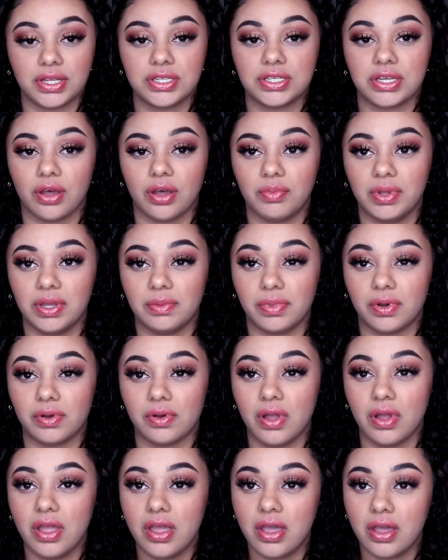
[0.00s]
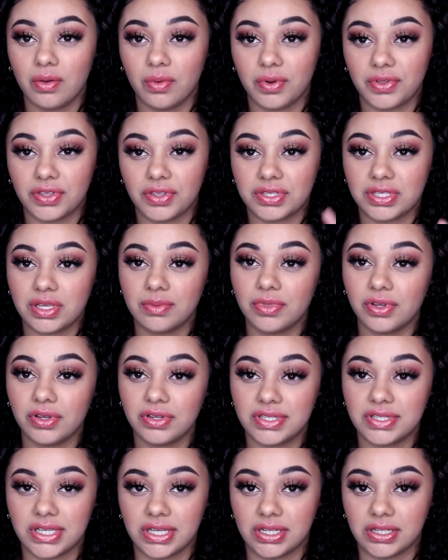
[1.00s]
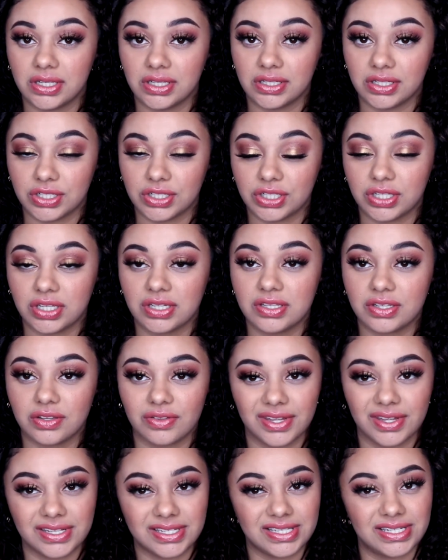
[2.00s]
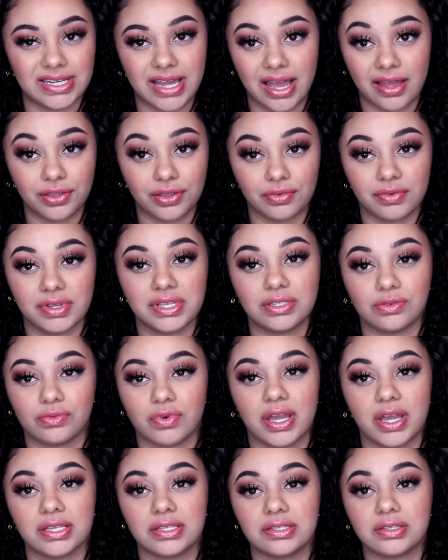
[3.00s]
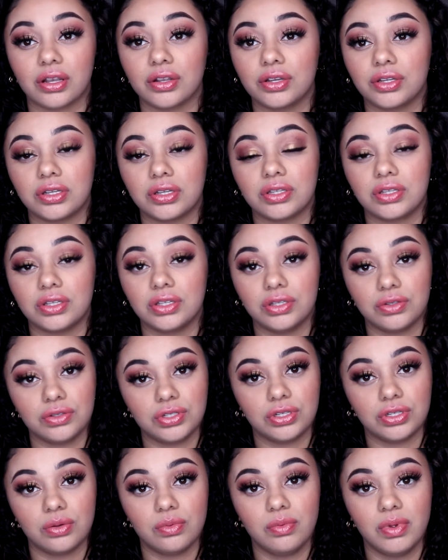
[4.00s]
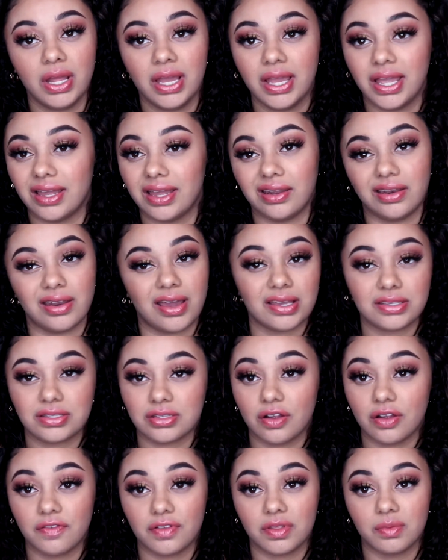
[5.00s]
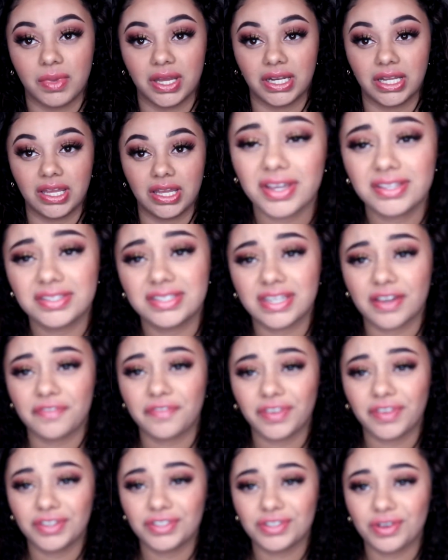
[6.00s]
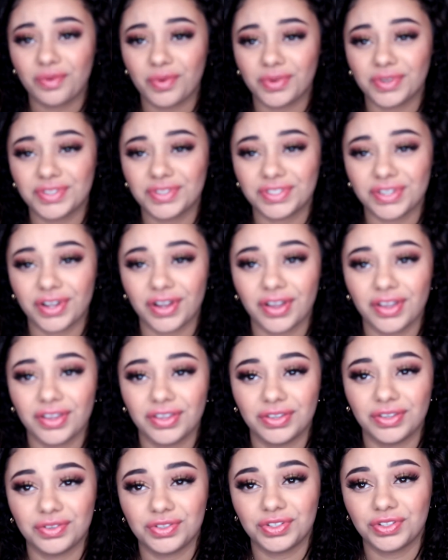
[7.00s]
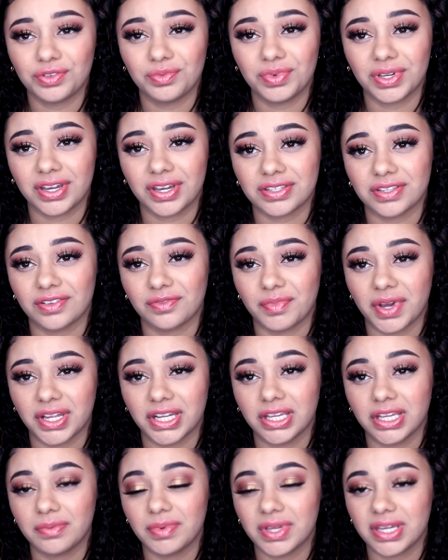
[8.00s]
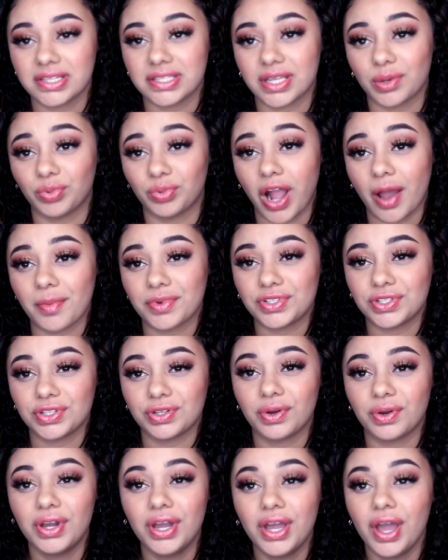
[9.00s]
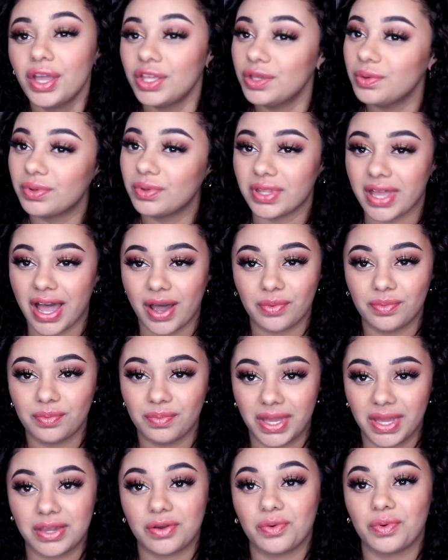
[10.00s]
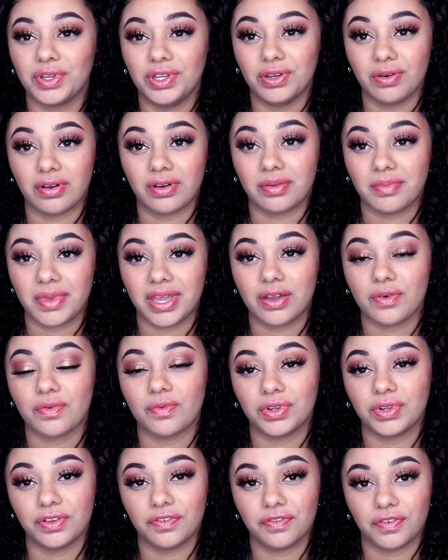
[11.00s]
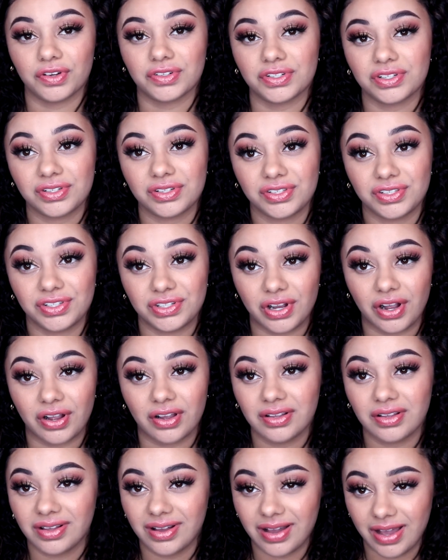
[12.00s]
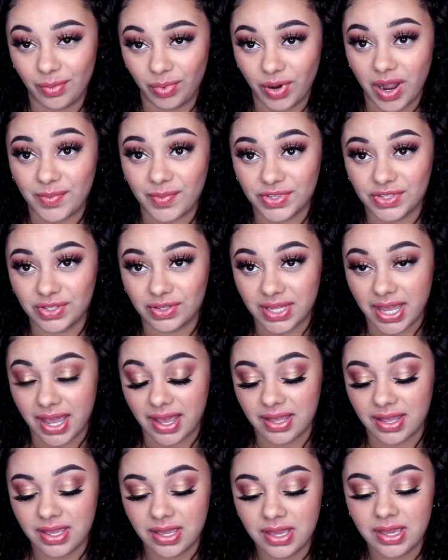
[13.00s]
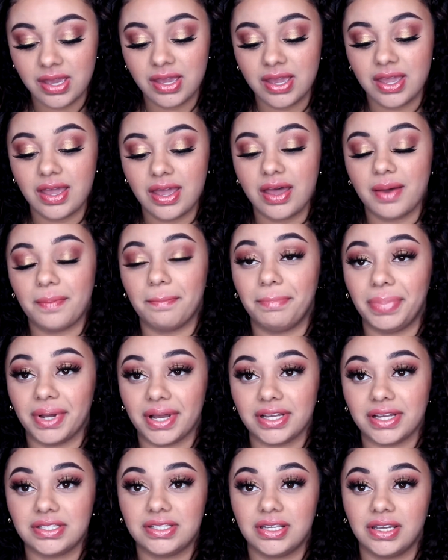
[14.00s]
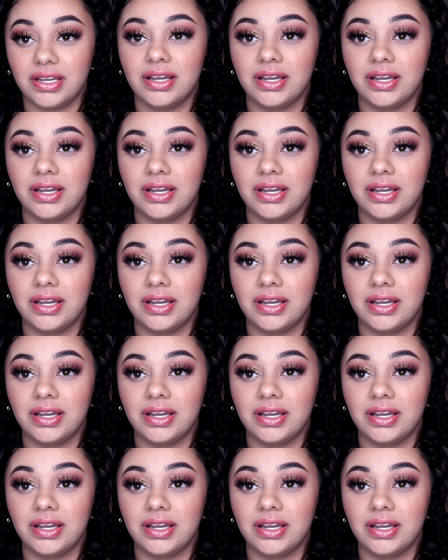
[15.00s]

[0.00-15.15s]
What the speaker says: to help people with a similar skin condition, so that is not the reason why I started YouTube. I did not start for the money. I definitely don't want to start YouTube because of money, because I promise you, you will not make what you want to make when you first start. I promise you that. But